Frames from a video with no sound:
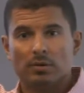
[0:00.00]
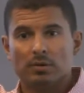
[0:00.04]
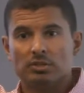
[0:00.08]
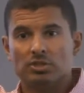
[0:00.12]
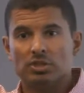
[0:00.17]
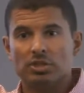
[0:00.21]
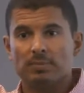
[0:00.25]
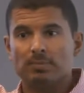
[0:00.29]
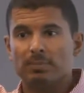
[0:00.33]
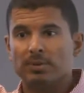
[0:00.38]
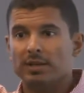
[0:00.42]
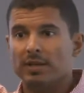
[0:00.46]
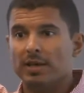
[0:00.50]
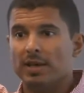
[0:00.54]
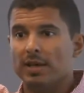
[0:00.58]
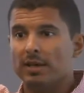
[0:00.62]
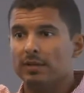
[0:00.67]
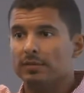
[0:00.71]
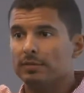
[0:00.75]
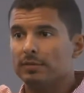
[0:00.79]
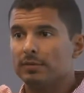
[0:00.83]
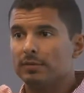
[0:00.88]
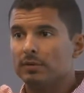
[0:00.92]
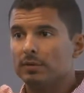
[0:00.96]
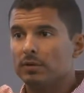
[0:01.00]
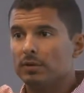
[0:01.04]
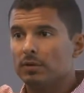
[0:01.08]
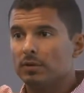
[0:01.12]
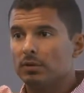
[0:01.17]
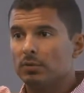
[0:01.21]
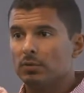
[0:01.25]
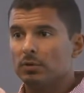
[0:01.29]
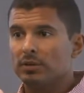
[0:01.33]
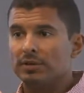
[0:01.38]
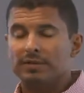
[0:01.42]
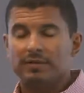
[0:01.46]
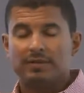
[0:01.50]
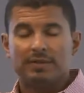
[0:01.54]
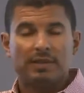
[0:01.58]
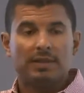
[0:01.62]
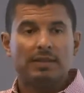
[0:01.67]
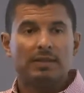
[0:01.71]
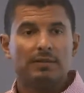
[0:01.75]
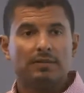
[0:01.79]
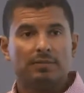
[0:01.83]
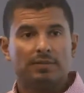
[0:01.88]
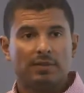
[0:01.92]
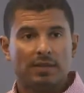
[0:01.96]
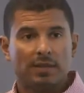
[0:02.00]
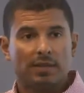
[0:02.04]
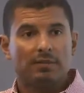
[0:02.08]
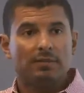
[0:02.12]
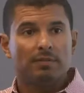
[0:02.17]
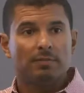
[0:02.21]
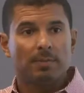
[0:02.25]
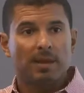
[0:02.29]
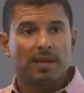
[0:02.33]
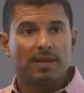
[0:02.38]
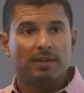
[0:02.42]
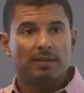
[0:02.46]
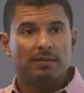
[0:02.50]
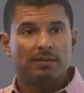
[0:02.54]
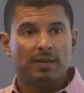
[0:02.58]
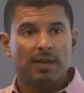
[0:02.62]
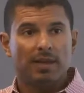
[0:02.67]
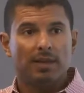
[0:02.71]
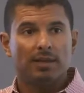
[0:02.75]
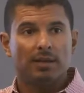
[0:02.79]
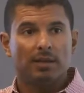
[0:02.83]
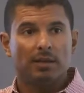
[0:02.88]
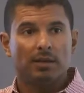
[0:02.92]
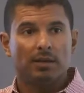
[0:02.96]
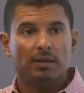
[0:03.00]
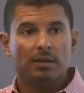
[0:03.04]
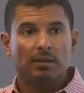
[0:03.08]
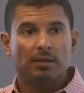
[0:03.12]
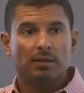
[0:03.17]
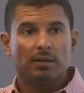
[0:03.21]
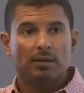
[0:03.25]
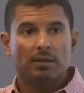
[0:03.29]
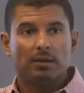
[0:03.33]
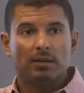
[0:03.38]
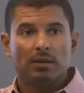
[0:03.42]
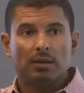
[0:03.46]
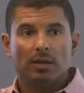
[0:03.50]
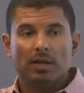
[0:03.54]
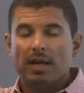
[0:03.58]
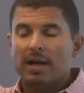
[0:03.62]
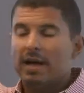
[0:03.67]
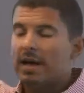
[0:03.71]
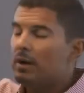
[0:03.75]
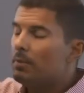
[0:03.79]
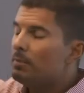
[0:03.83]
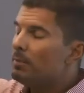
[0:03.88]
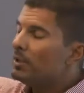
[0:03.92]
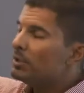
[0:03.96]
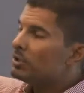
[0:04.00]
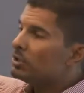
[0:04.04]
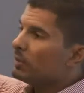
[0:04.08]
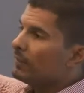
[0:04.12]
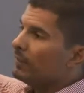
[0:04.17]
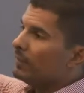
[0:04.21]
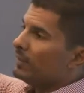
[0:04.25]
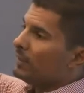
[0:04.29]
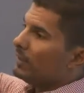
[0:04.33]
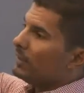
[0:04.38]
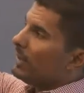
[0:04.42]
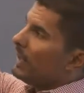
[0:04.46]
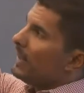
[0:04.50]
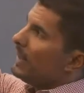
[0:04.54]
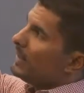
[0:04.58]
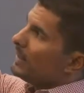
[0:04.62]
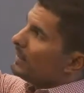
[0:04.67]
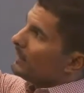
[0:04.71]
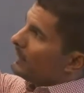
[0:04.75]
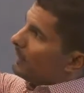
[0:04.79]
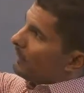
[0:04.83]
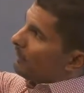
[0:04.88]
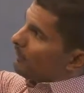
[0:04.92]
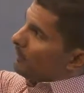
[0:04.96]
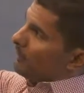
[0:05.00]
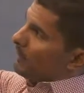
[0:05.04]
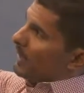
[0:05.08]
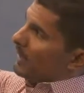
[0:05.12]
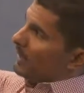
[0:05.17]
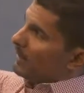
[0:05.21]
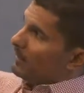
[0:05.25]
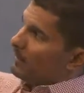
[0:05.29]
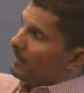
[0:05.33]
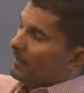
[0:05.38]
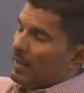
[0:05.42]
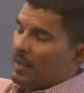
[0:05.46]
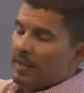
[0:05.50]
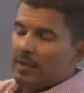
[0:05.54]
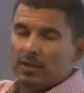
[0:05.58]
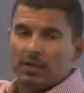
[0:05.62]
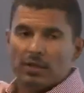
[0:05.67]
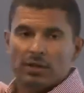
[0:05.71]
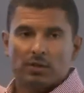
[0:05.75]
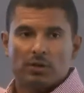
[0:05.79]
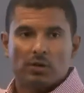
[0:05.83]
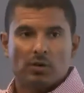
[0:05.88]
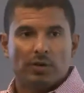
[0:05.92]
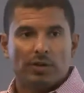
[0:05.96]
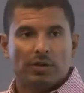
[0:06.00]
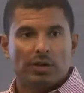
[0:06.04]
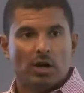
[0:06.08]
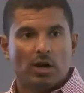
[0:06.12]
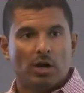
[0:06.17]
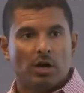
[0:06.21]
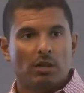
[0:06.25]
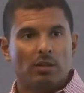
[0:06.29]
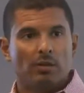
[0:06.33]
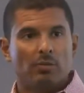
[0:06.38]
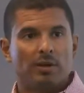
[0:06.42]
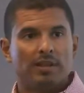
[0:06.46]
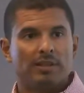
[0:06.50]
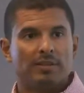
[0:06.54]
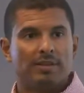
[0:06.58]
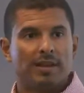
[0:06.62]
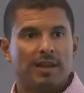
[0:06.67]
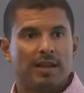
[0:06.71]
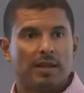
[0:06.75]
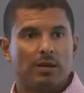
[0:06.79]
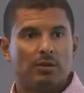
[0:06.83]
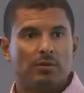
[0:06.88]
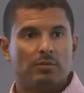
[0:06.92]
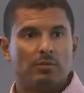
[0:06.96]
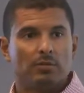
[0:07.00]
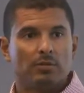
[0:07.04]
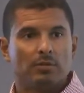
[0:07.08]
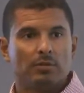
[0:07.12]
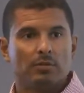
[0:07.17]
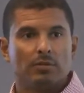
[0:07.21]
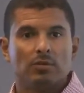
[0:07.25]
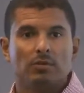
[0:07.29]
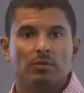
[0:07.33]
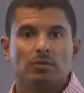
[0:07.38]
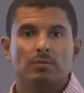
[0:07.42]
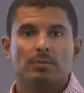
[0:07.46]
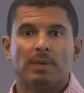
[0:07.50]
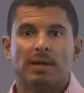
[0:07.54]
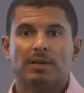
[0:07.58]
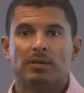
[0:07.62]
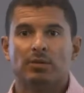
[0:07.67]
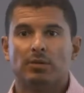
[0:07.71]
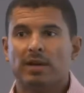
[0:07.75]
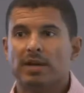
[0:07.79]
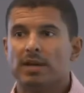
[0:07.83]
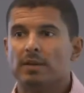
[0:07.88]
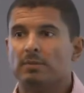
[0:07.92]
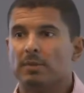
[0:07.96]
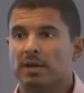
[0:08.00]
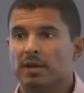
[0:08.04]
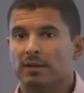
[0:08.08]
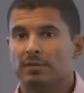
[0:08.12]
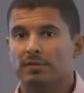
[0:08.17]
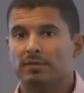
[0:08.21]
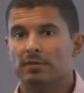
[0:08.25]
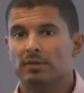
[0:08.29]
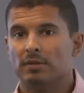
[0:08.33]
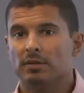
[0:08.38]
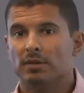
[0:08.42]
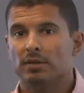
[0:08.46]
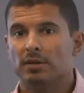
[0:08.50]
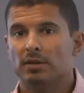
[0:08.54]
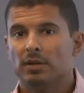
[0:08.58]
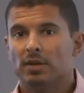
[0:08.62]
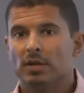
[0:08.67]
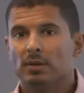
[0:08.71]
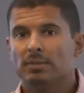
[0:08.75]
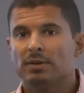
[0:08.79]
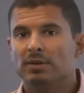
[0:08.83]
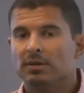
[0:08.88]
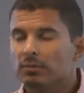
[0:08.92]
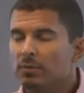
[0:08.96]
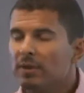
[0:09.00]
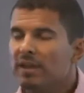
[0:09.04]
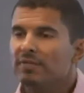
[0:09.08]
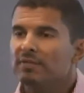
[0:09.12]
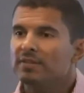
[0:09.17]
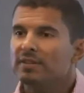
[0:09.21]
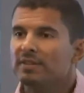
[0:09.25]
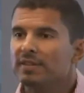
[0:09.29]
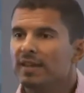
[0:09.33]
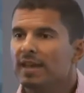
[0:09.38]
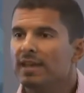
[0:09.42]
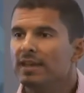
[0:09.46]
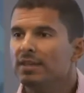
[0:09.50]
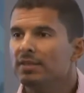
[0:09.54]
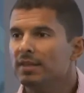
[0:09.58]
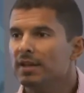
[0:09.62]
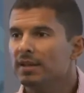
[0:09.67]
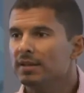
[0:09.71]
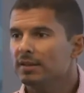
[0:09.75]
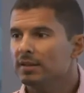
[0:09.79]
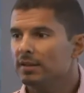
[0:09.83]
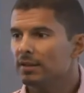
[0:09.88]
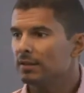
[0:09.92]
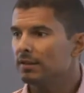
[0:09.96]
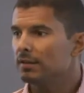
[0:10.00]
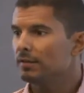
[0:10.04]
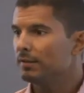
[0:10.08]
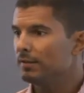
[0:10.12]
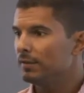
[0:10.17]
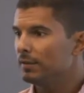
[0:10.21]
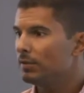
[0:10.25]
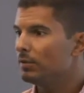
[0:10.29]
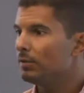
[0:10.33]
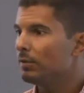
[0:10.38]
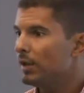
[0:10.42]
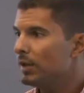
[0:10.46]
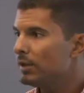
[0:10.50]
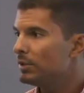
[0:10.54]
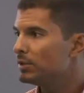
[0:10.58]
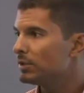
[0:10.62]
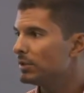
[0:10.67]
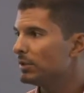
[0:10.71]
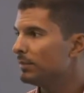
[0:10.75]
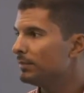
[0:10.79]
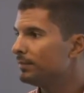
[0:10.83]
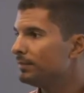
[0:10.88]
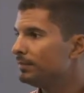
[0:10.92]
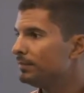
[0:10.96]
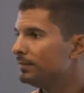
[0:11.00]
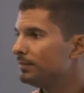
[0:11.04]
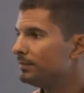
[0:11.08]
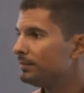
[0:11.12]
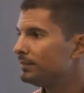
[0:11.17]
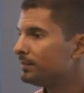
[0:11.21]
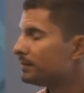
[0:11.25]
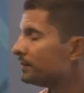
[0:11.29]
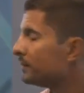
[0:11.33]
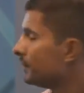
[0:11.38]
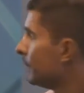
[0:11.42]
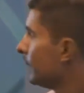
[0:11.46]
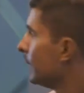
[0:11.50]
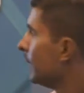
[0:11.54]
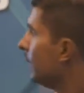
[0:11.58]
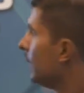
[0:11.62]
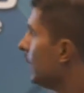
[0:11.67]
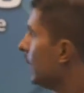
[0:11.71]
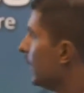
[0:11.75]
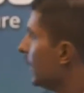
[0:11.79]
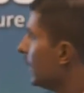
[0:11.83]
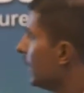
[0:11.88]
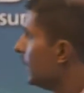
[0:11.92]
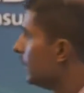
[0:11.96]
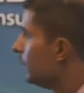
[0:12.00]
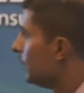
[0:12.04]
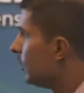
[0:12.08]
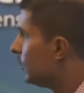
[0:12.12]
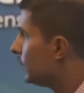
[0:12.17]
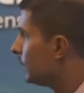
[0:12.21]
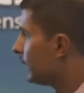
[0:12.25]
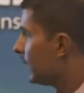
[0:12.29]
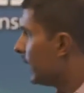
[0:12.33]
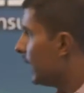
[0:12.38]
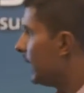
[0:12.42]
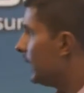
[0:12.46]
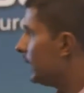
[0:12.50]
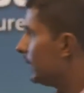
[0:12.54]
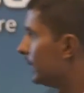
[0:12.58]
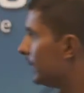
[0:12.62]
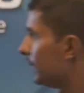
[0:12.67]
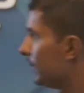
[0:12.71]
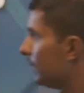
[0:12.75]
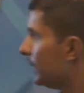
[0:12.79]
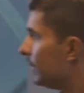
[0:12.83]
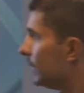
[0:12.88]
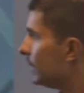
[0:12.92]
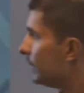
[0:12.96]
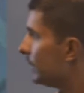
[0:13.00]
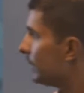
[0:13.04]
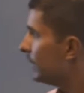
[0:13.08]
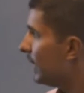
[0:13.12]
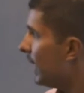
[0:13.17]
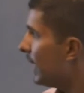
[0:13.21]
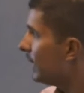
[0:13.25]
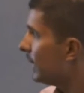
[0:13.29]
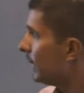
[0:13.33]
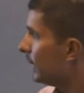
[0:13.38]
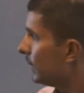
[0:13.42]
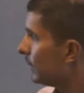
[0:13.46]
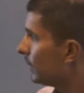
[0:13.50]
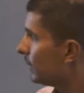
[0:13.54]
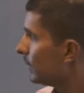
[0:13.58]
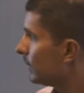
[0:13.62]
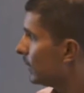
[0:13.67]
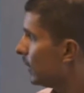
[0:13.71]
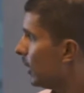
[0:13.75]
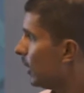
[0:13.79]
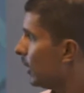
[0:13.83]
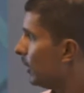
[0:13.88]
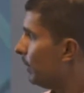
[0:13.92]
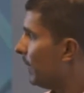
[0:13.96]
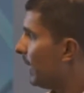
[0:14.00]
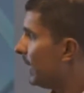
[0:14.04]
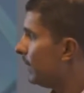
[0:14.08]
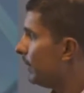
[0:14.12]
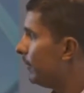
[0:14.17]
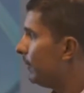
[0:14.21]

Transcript: GPS hits my antenna, how much of a delay is it for my antenna going all the way down to my grandmaster? Because we have to take that into consideration. In most cases, these settings are by